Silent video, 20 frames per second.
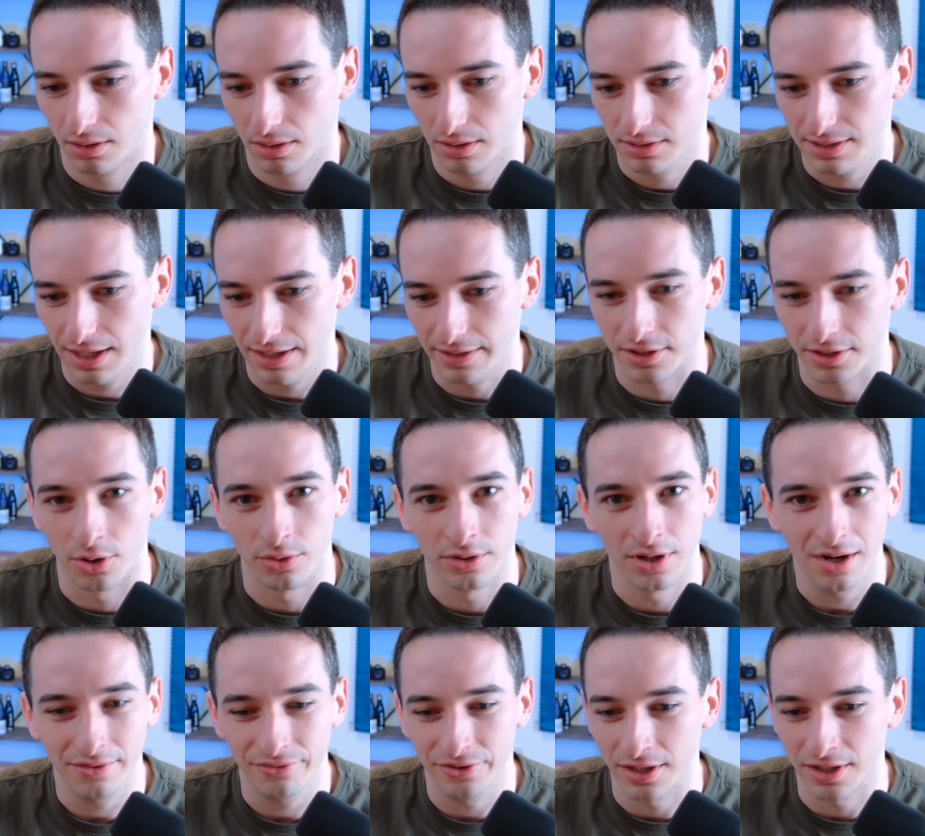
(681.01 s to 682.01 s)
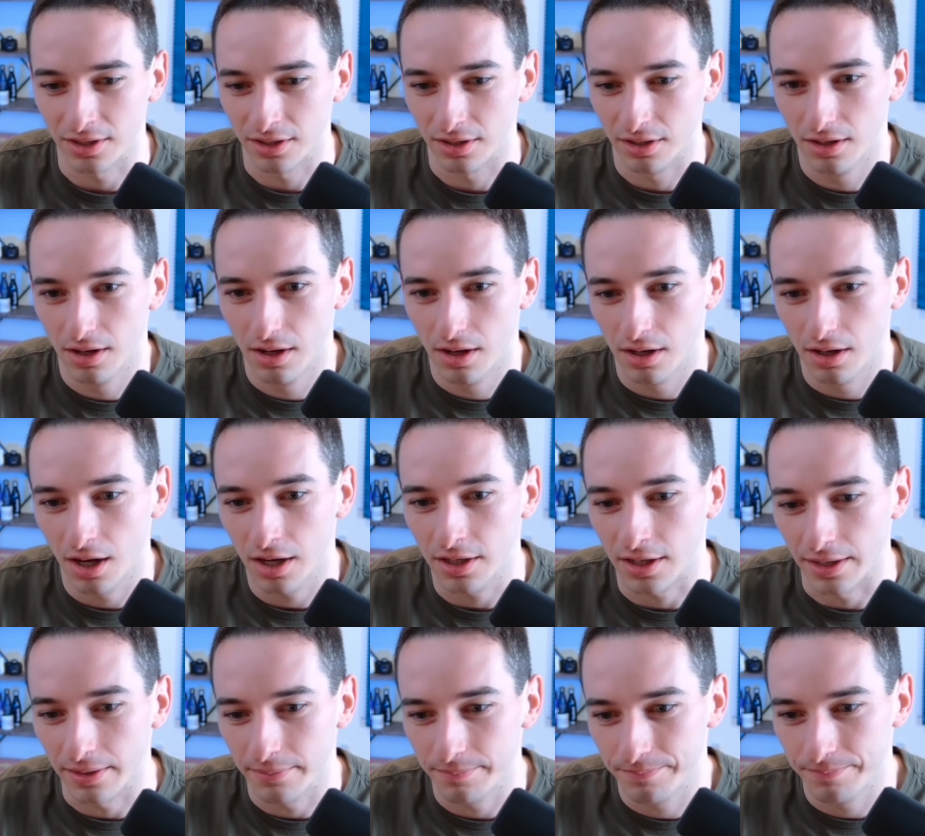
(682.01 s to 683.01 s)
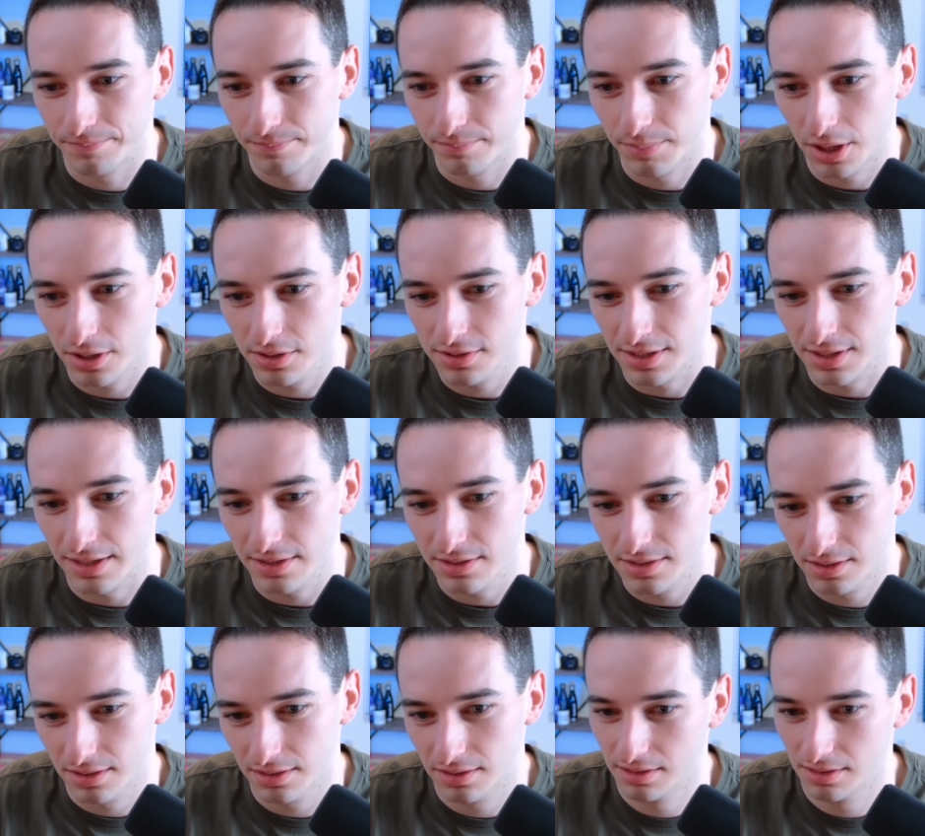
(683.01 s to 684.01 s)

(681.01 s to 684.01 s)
It's kind of going off here. All right, parseInt.